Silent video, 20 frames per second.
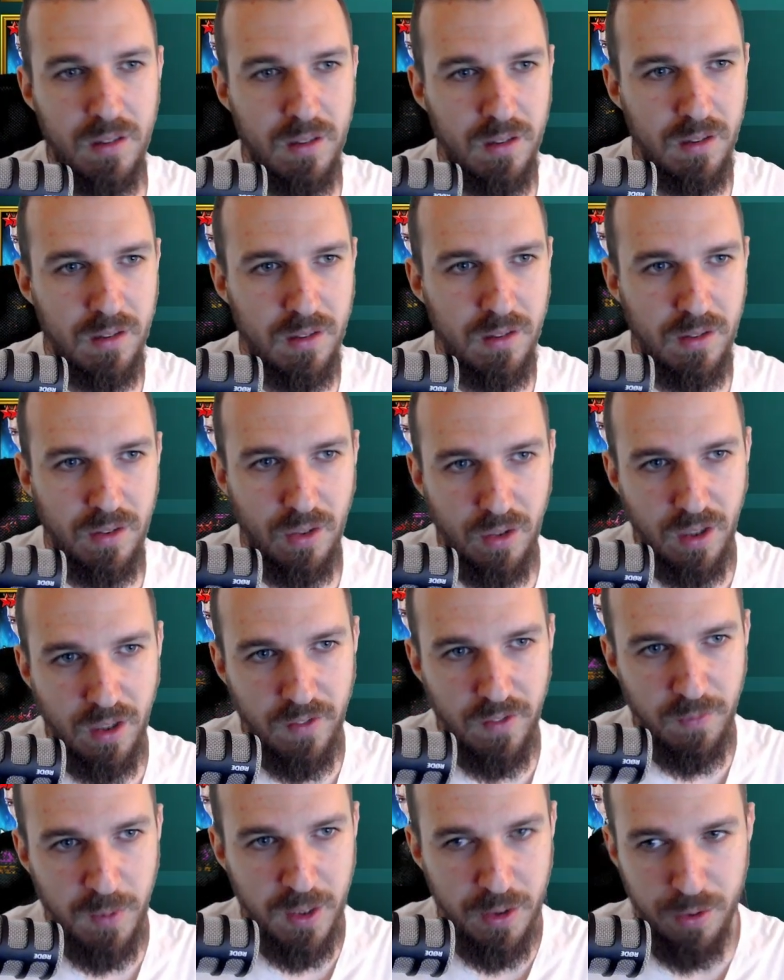So I have
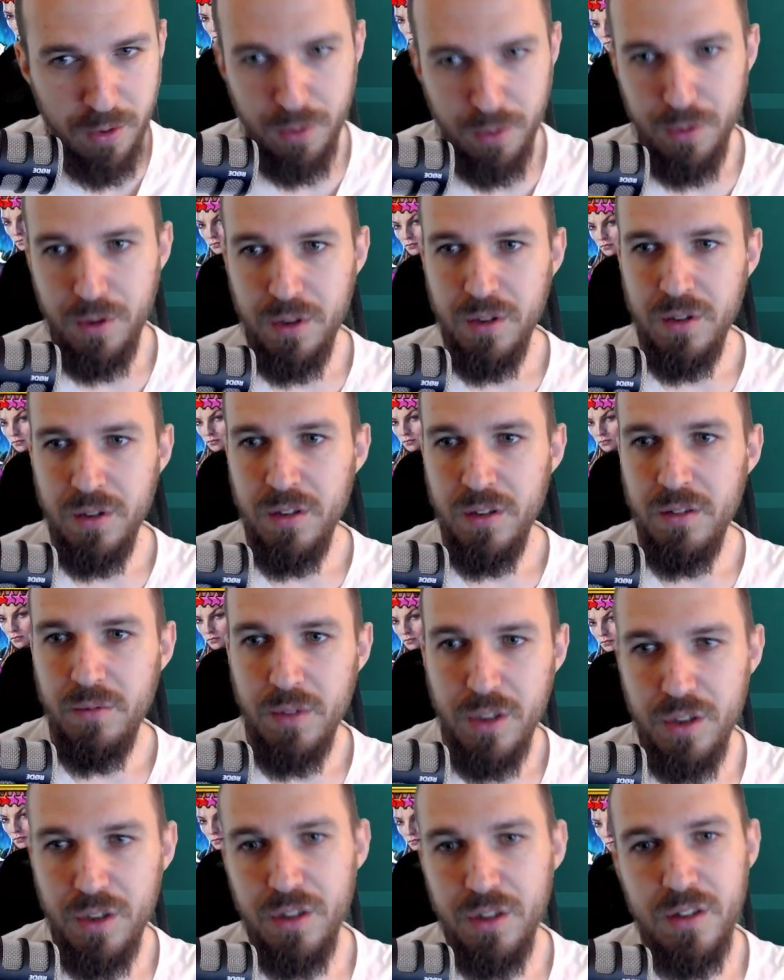my Gnut,
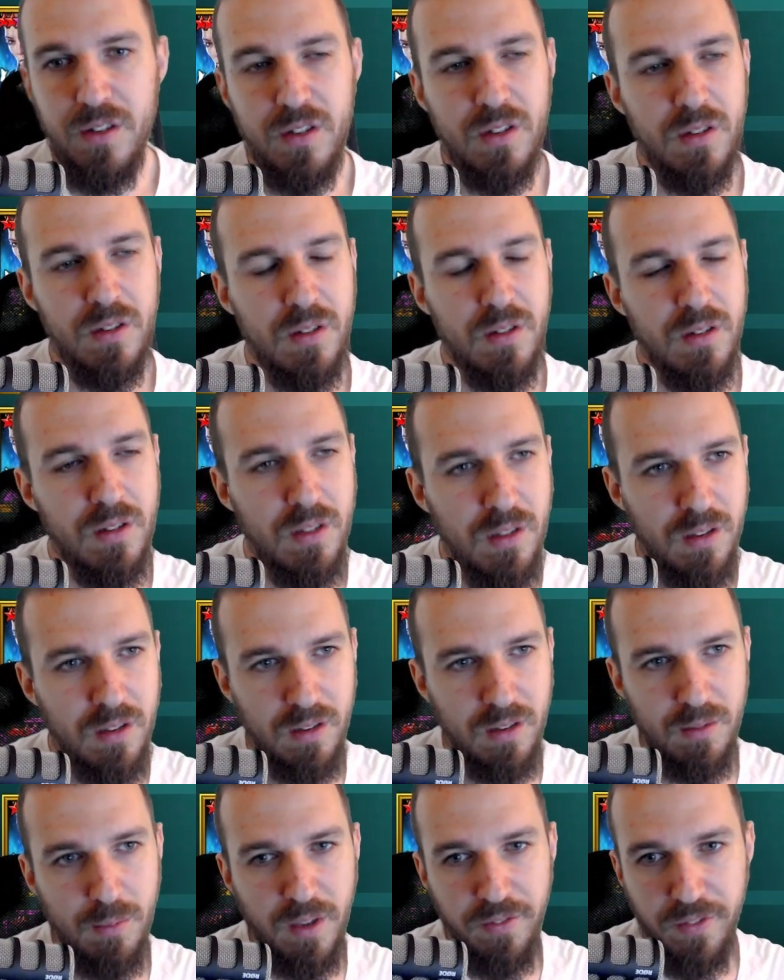which is
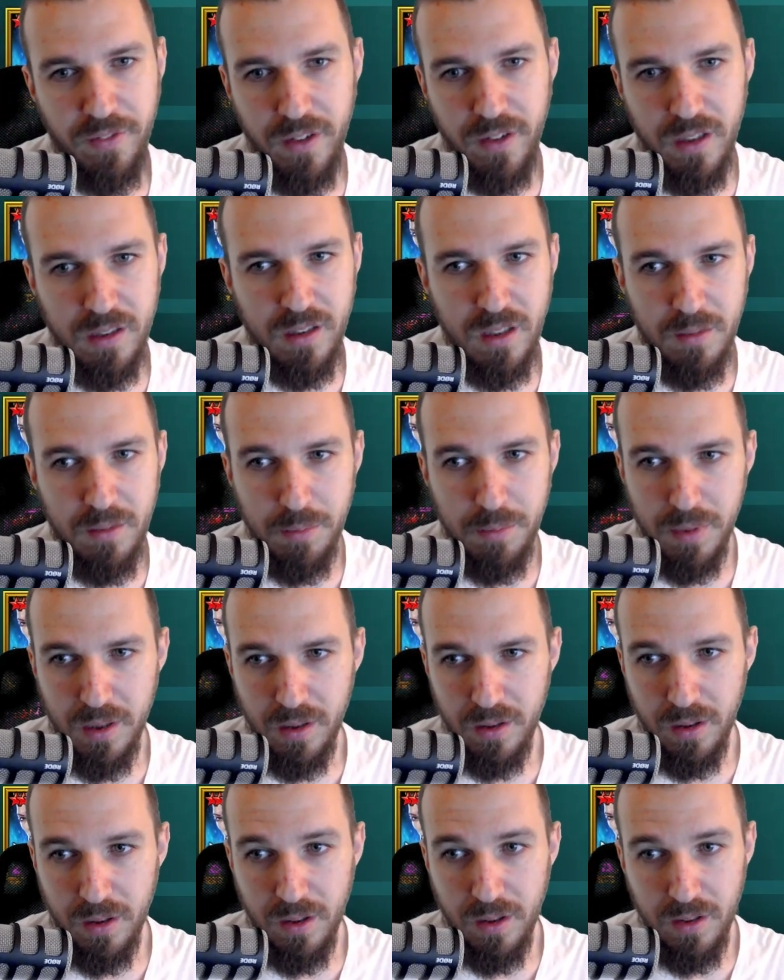my Fire Knight
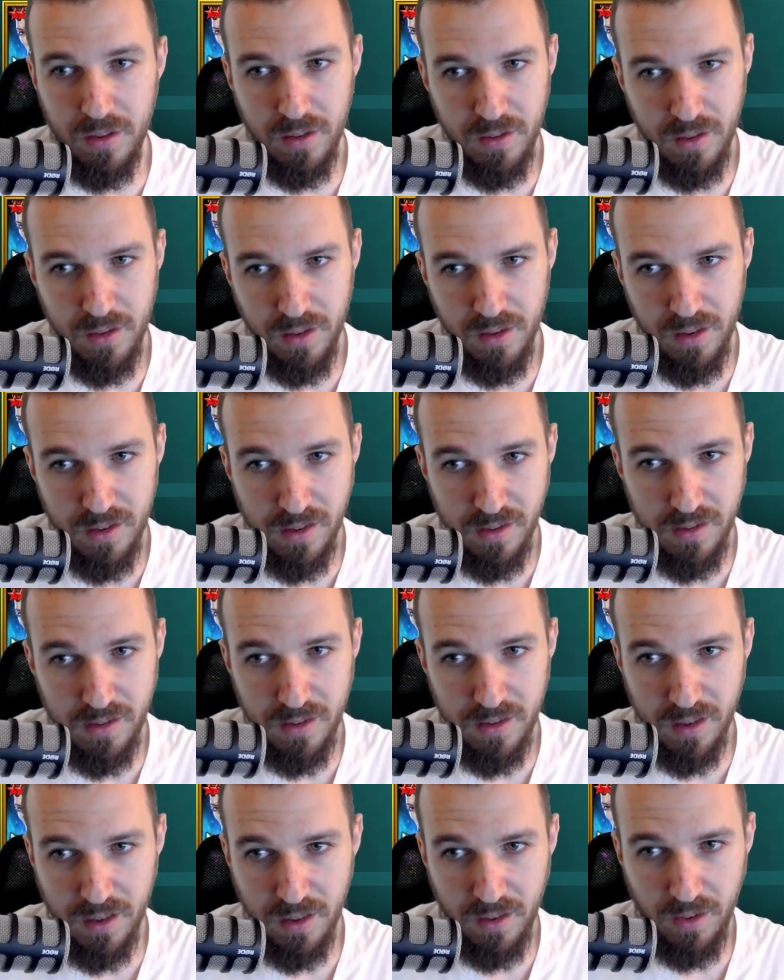build. He's
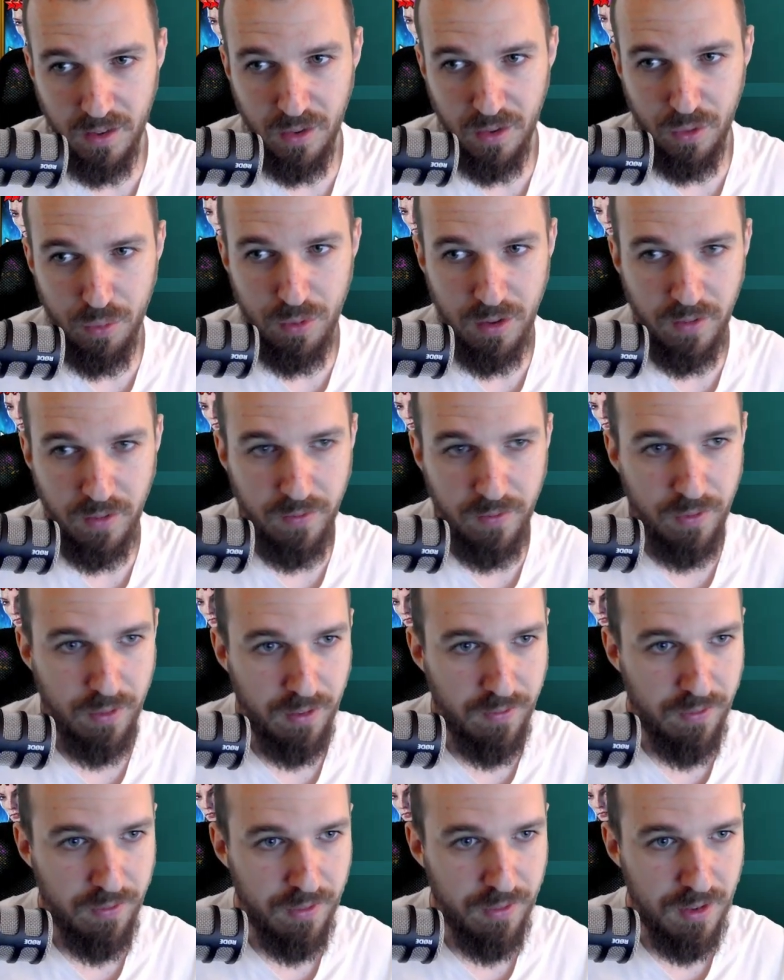at
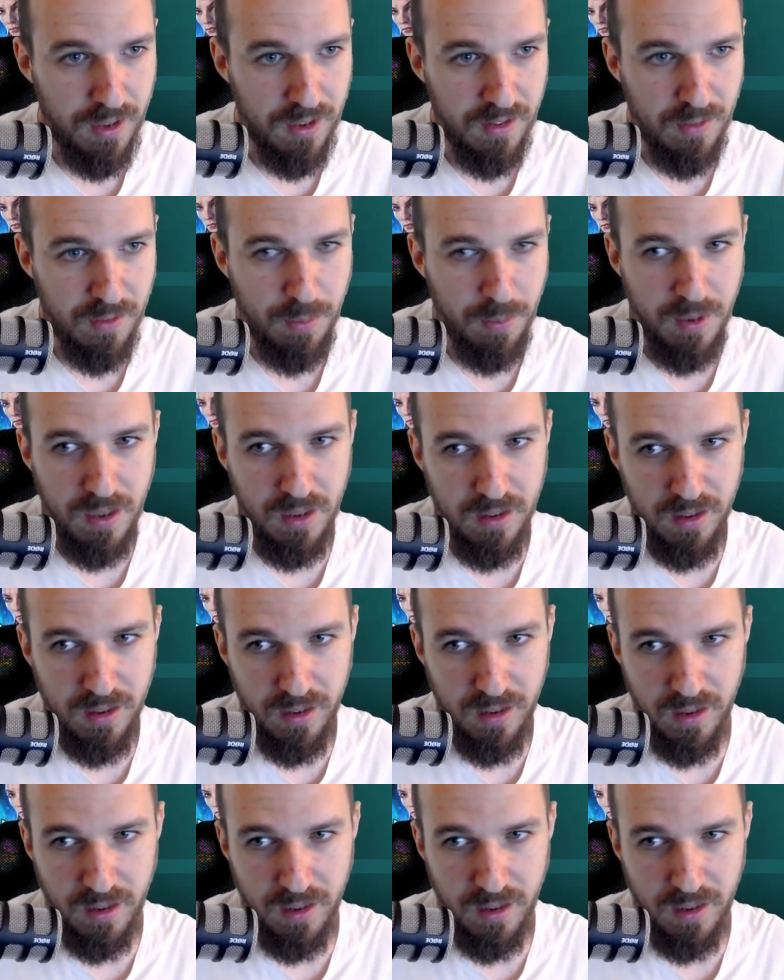243 speed.